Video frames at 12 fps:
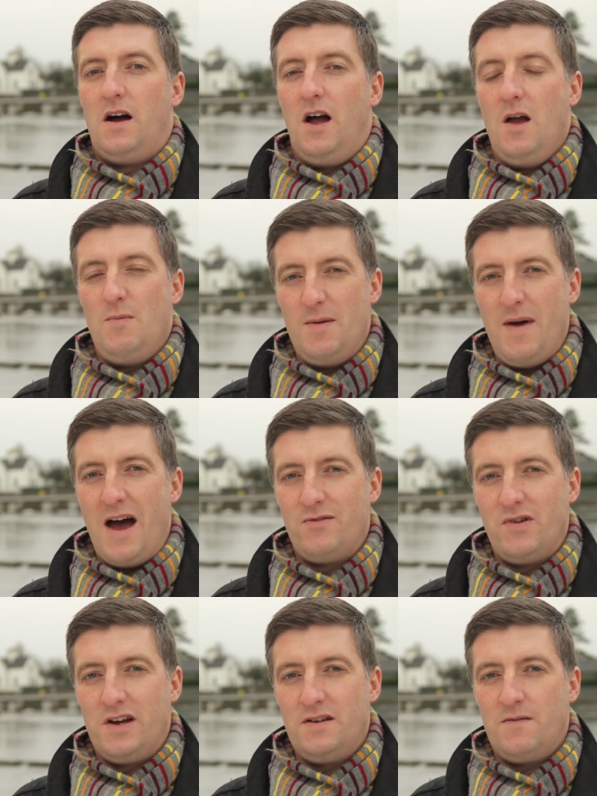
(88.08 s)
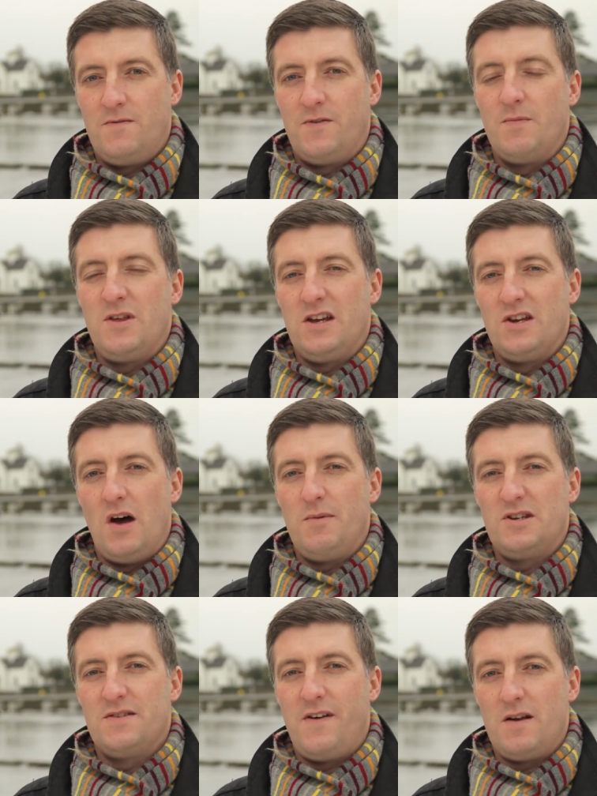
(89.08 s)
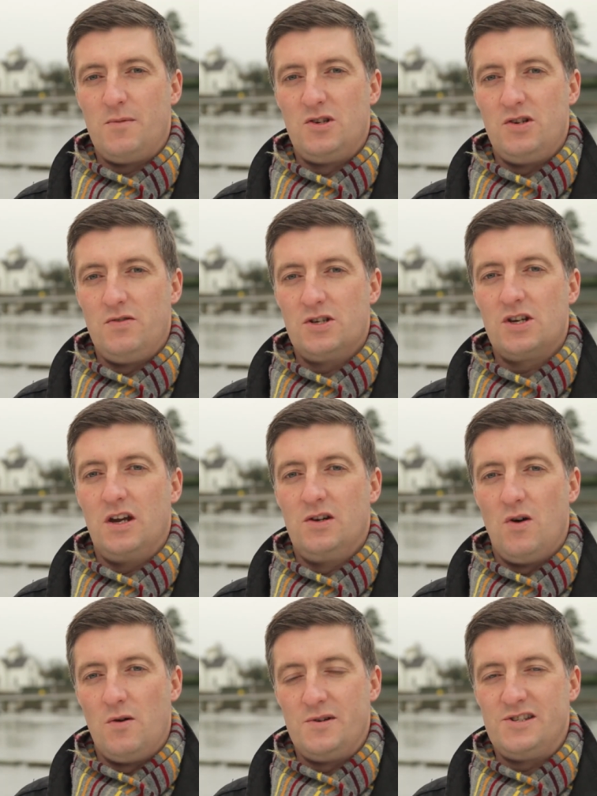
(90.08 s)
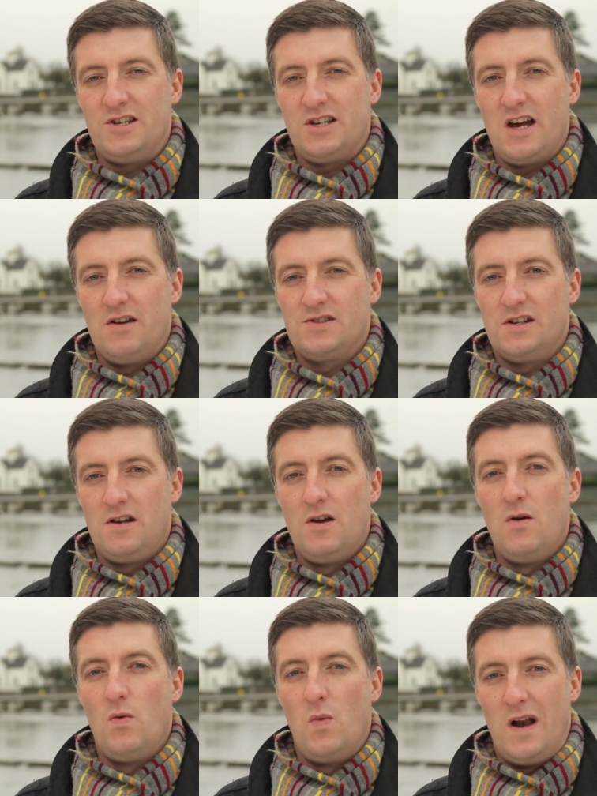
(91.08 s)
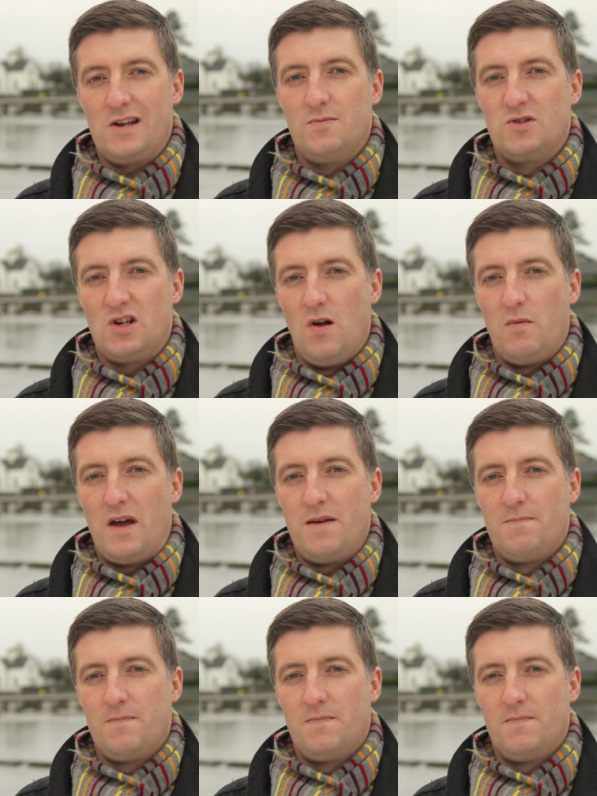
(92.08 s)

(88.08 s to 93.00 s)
I'm Liam Hanrahan from the Economic Development Unit in Galway City Council. Welcome to Galway.